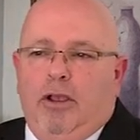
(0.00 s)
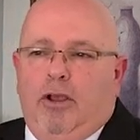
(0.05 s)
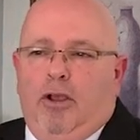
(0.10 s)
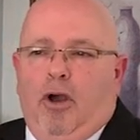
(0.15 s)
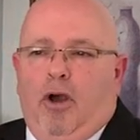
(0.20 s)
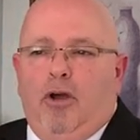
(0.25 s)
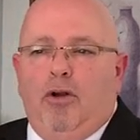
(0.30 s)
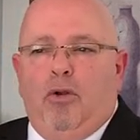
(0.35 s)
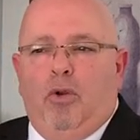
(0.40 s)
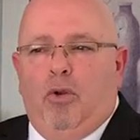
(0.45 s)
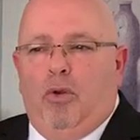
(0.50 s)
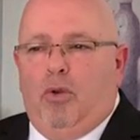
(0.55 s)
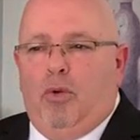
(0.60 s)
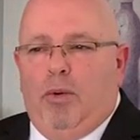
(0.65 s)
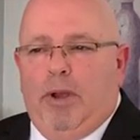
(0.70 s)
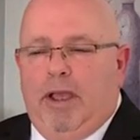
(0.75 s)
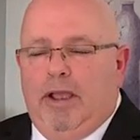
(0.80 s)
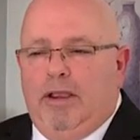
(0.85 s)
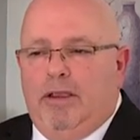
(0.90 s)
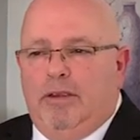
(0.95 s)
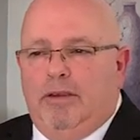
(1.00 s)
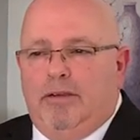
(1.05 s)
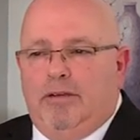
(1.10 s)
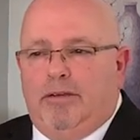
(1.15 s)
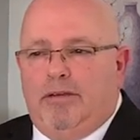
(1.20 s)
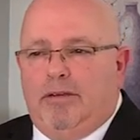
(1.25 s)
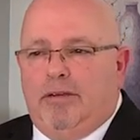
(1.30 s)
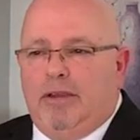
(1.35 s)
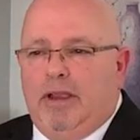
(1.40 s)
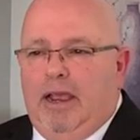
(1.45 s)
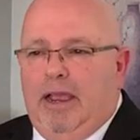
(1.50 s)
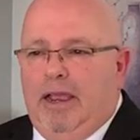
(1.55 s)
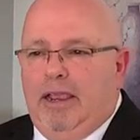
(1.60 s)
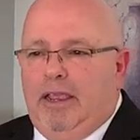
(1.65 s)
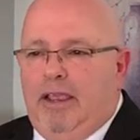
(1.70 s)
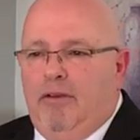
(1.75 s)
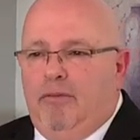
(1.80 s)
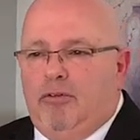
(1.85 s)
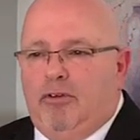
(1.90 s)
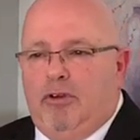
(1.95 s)
God always
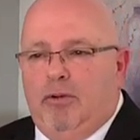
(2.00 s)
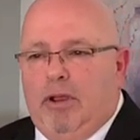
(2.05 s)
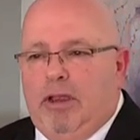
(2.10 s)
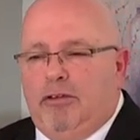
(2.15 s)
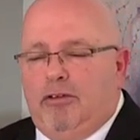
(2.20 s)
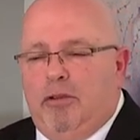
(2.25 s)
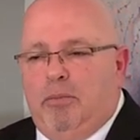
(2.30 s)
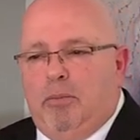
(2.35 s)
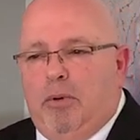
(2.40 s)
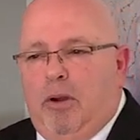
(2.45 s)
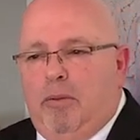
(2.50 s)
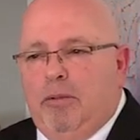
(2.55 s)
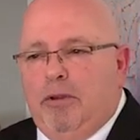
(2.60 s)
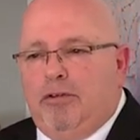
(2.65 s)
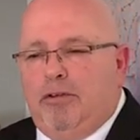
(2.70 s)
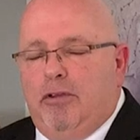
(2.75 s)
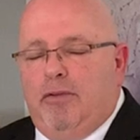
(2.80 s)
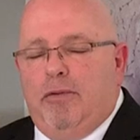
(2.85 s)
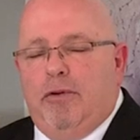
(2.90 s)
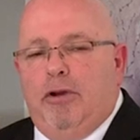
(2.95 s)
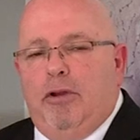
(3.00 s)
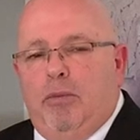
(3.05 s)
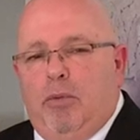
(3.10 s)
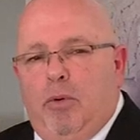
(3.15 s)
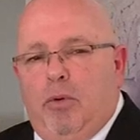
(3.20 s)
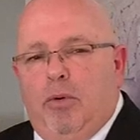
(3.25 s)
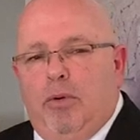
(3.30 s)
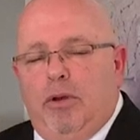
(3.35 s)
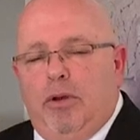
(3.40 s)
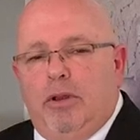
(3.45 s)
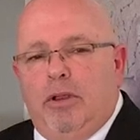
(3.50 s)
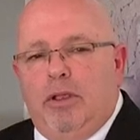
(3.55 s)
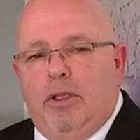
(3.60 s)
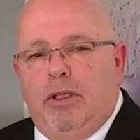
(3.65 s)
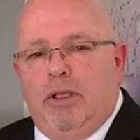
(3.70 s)
gives to us the promise of a reward.